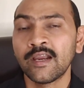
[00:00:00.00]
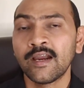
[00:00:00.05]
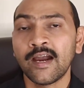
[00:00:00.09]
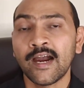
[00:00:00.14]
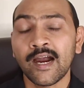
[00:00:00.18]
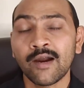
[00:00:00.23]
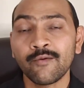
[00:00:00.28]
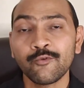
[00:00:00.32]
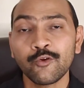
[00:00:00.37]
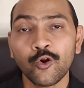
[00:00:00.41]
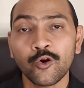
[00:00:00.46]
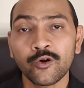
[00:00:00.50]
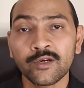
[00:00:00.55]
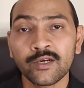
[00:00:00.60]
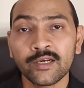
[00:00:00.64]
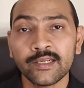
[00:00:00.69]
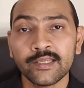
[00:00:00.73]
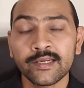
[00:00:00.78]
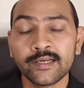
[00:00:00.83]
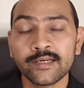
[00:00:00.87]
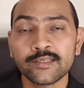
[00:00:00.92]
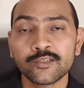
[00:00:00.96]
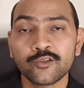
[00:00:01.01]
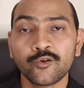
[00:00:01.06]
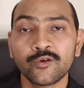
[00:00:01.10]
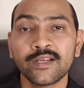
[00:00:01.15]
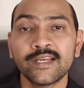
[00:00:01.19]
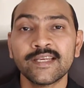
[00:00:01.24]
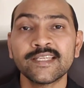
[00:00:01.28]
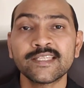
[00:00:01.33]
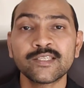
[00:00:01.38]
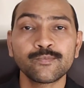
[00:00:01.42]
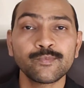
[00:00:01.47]
Have you got clearance on
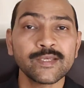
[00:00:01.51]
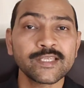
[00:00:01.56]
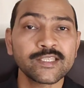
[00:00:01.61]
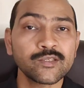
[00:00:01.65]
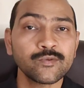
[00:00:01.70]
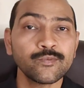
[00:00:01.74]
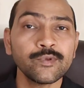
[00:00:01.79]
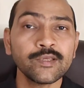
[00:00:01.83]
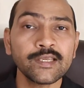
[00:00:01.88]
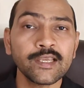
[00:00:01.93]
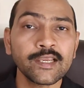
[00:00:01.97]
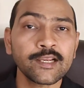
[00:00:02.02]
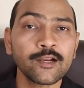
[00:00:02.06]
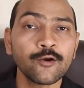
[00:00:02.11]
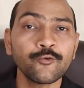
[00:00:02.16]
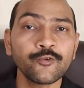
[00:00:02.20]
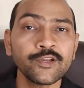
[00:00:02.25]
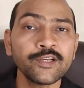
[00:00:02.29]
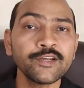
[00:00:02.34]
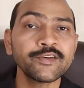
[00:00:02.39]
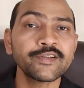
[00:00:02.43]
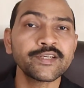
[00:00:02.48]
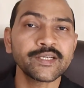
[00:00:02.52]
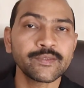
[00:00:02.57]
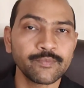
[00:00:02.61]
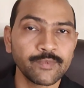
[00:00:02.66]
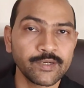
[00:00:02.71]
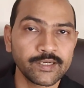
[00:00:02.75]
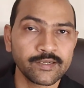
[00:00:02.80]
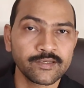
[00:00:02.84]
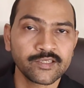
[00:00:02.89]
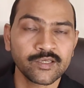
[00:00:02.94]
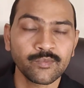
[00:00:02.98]
any specific accounting
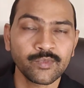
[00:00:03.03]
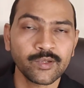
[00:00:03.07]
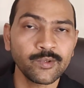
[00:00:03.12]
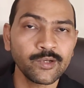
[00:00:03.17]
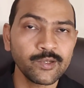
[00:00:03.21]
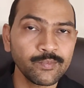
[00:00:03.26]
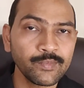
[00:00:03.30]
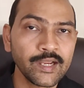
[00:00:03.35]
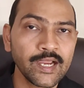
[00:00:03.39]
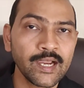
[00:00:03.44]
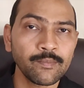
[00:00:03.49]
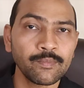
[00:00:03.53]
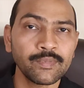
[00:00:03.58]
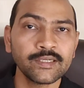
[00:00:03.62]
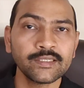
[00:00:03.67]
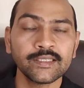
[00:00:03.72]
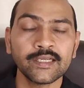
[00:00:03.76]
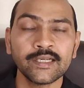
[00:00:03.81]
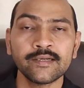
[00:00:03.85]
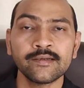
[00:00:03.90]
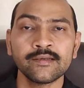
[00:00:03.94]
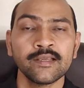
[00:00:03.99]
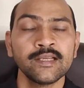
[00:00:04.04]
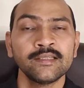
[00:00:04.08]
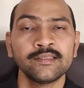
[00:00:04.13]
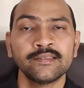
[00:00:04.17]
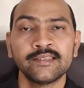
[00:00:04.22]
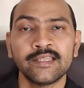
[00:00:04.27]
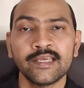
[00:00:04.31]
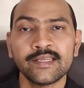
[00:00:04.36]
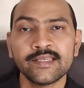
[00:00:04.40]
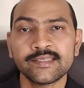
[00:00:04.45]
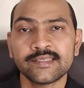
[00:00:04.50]
treatment? Sometimes it may happen that
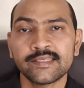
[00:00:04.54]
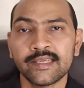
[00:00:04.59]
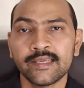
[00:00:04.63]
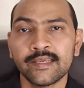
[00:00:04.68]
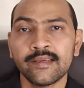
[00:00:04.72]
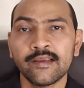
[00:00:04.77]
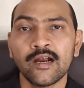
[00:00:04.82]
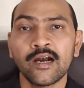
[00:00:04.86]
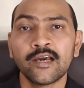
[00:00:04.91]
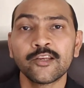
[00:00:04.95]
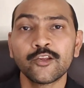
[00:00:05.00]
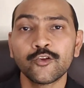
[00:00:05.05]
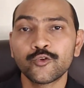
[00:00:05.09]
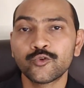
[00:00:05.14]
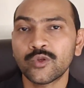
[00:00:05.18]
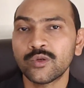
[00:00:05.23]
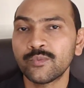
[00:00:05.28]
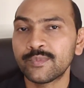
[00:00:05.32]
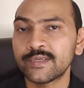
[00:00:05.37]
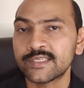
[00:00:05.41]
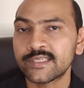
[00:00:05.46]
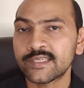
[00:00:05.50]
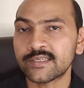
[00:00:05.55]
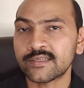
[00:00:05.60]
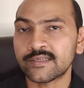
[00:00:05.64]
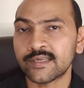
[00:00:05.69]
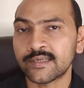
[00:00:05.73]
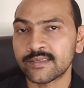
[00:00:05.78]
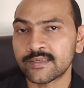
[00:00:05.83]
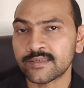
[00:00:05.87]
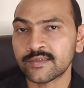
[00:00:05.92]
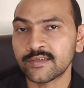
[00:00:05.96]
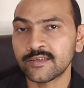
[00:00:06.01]
there is a unusual business
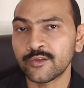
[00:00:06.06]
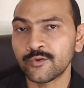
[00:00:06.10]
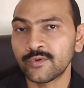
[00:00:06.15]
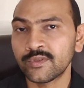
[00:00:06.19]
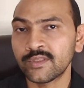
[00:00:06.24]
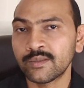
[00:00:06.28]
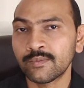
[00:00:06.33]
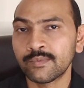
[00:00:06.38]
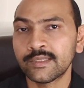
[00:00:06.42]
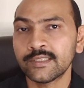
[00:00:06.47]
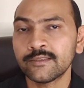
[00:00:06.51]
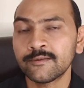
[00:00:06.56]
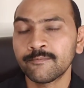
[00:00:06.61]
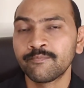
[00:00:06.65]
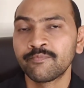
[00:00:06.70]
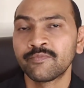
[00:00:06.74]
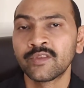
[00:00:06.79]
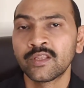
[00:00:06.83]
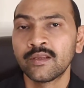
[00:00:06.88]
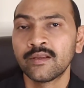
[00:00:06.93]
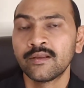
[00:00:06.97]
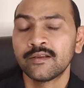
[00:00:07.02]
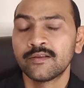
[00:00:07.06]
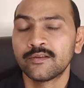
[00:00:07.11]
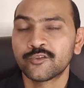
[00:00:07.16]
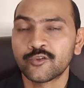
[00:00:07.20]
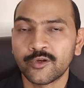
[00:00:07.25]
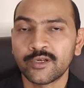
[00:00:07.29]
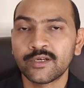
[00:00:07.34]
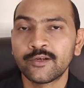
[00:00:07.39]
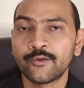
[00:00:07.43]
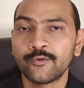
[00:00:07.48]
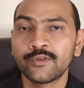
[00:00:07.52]
transaction during
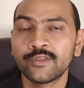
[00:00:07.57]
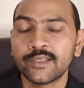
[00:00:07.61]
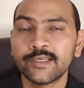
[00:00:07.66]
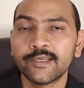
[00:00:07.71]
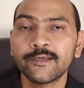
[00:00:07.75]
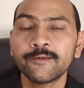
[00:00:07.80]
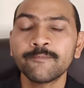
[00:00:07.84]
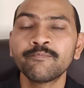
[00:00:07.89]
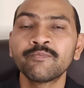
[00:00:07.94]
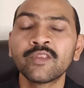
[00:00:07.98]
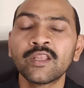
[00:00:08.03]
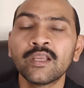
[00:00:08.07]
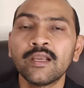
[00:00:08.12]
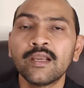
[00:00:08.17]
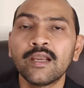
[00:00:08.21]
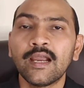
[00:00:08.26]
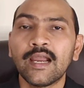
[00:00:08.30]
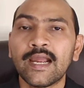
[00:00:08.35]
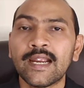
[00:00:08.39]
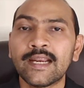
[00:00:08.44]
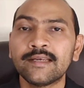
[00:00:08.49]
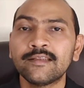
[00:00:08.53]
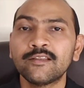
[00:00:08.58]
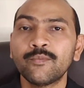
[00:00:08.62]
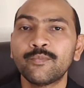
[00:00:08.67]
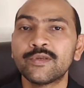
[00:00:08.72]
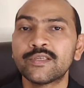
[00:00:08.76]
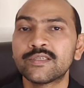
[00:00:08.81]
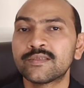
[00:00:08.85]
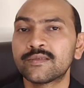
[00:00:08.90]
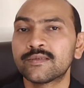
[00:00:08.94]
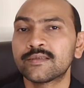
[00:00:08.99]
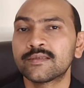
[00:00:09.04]
the year, and
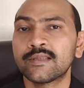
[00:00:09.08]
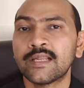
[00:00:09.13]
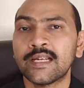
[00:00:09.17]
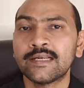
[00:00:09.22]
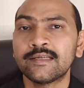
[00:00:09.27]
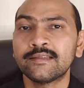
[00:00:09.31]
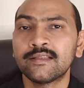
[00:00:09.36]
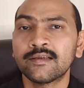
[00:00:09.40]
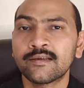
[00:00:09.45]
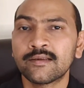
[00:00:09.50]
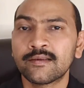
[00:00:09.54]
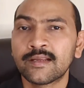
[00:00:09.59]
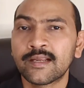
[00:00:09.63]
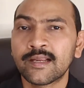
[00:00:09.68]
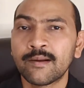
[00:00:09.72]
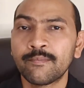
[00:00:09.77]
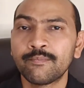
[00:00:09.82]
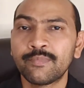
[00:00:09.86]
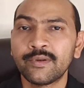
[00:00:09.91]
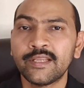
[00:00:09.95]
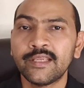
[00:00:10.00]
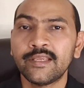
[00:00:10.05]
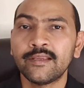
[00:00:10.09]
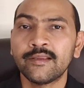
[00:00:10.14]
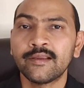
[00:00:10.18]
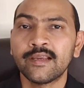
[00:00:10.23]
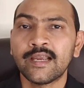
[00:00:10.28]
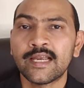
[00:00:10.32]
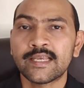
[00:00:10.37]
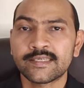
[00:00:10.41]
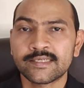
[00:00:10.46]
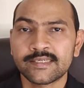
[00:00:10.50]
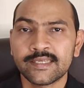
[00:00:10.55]
the company
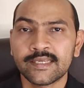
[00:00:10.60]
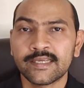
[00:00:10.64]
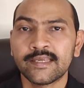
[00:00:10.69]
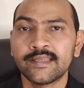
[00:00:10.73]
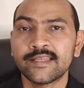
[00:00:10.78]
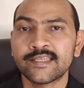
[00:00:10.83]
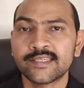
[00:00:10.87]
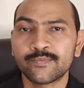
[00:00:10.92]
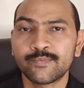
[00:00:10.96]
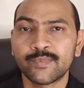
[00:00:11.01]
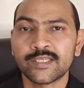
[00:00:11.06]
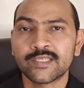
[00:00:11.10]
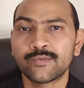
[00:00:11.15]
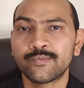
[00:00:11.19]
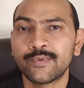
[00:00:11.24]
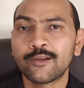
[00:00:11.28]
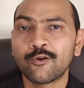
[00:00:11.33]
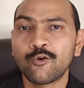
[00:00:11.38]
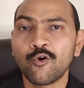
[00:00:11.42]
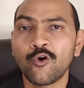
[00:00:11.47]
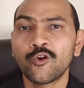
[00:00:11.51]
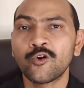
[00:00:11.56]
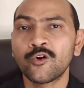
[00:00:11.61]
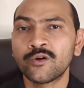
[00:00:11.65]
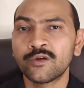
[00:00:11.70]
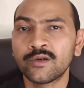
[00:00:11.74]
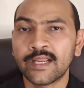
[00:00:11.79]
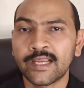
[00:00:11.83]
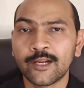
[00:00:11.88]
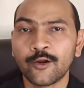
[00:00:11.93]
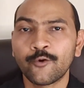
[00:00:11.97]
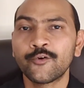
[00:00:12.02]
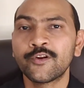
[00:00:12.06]
has taken a specific call on
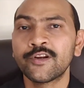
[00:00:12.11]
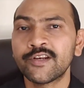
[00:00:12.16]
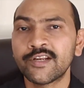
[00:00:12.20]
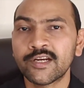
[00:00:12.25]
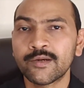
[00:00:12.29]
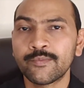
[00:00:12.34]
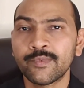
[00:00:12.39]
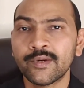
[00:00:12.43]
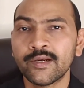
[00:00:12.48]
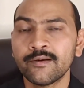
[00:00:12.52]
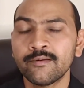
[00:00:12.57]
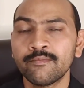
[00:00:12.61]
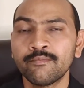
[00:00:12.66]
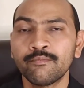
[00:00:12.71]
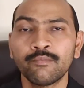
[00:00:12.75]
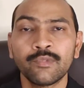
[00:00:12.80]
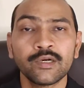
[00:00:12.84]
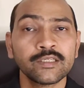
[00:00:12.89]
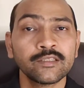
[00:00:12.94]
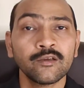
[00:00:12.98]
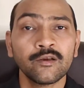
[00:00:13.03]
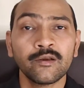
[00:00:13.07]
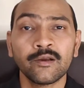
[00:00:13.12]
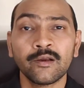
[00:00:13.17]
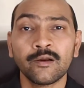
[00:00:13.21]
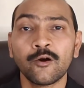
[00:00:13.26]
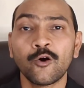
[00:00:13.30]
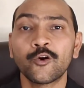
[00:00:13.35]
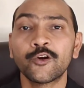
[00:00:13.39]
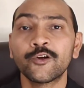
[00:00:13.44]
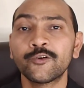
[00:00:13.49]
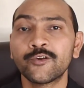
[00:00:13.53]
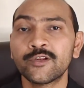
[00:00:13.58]
accounting treatment, but the
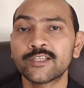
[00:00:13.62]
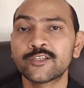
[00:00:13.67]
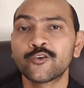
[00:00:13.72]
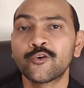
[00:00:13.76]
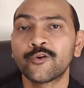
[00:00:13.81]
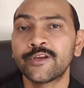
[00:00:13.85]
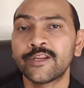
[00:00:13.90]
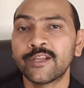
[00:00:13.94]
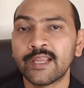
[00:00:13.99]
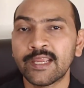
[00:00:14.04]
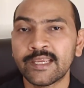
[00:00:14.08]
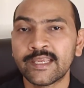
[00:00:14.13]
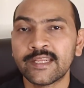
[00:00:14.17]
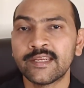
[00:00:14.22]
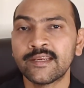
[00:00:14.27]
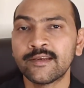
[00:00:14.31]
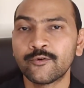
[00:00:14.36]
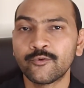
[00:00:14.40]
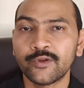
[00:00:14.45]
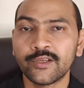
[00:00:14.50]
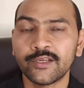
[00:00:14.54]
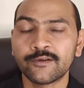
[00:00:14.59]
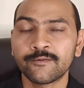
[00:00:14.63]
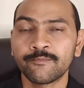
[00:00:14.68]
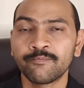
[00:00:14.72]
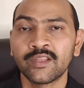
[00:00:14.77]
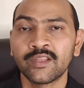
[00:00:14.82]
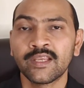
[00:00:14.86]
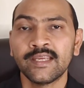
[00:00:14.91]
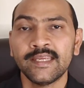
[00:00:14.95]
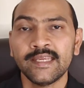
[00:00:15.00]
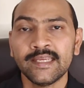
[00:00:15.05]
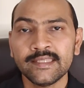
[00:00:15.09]
auditor is not agreeing to it.
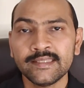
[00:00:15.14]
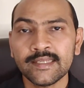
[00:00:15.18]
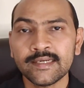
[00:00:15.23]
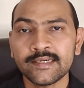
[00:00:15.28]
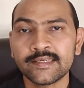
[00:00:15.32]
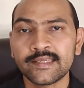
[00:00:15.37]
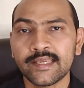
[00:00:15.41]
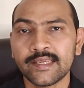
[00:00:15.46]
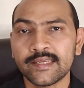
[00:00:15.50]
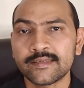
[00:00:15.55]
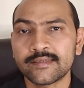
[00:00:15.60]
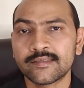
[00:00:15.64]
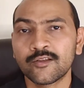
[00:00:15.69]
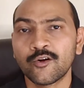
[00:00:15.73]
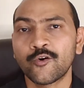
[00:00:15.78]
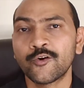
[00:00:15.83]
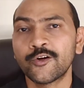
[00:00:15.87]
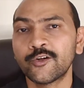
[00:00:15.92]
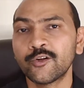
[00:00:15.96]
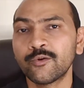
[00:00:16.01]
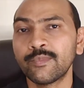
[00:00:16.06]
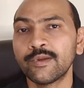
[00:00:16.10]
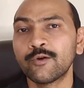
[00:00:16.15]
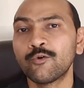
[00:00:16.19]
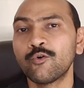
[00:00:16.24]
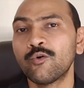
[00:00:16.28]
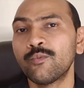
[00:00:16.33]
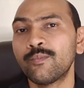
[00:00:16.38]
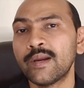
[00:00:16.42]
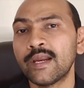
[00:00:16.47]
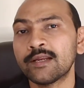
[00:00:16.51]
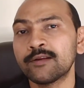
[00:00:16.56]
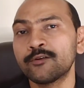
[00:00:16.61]
In that case, the auditor may go
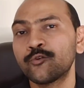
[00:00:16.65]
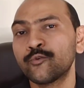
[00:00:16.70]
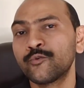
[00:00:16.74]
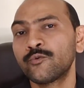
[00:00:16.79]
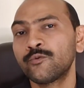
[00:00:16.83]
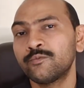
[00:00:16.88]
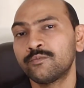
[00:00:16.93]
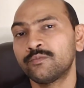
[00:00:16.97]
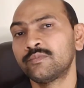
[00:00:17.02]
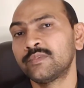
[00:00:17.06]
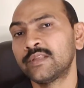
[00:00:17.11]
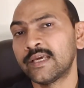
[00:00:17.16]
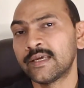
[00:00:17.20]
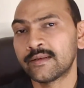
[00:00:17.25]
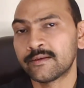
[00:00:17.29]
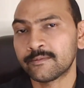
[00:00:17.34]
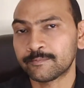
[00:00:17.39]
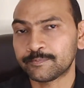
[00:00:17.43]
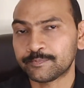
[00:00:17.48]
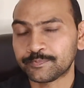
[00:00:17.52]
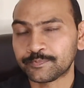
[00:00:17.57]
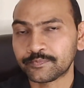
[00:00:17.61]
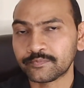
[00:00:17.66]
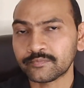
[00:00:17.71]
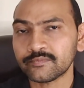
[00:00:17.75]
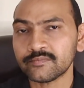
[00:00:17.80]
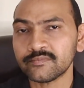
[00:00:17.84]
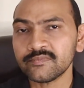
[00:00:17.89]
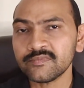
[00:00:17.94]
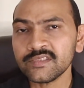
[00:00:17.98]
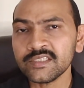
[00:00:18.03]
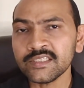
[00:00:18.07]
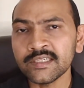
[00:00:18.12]
back to their
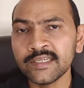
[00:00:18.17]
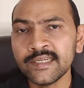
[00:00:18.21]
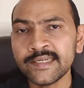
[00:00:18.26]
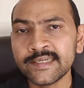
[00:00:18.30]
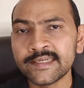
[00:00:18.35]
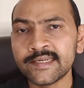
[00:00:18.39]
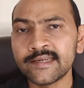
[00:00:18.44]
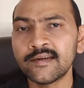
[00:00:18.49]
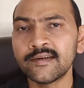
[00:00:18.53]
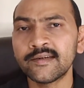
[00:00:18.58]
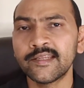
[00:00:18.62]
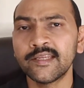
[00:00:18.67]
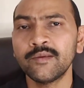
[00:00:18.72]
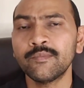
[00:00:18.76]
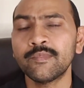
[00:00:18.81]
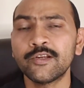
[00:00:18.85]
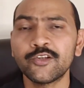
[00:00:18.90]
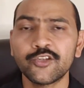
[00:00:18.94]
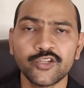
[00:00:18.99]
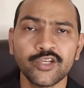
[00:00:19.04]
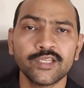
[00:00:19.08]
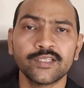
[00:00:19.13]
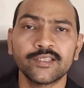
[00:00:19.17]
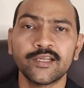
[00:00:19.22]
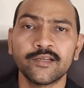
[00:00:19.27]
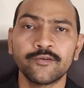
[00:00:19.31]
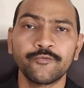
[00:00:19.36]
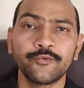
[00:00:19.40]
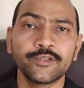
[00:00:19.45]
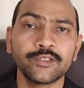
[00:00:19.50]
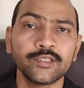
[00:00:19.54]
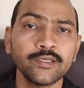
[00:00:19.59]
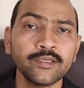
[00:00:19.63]
internal team and check that
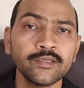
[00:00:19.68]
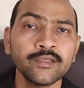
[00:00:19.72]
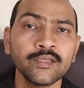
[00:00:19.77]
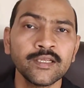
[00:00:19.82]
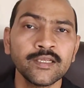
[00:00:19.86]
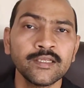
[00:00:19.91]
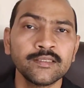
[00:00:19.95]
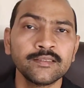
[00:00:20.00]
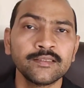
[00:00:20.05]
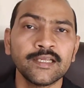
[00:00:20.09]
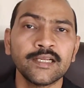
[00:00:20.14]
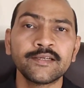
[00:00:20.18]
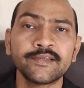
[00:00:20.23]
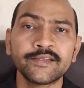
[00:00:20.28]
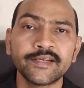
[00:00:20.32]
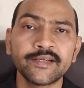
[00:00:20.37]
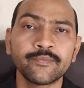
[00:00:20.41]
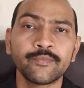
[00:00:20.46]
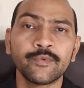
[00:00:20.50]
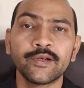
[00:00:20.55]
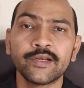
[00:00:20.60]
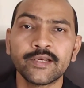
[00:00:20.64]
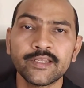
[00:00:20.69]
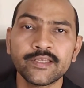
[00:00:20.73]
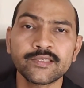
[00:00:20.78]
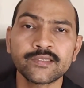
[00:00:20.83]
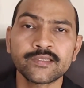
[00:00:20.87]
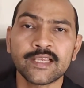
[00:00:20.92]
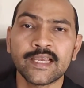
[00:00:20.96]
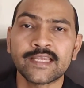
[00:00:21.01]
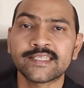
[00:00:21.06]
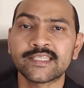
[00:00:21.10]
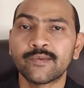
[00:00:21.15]
whether that treatment
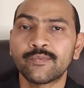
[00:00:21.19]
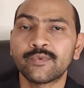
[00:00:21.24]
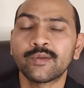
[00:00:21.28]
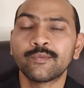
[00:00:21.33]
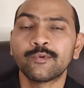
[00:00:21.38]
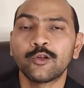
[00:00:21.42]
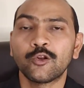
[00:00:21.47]
is acceptable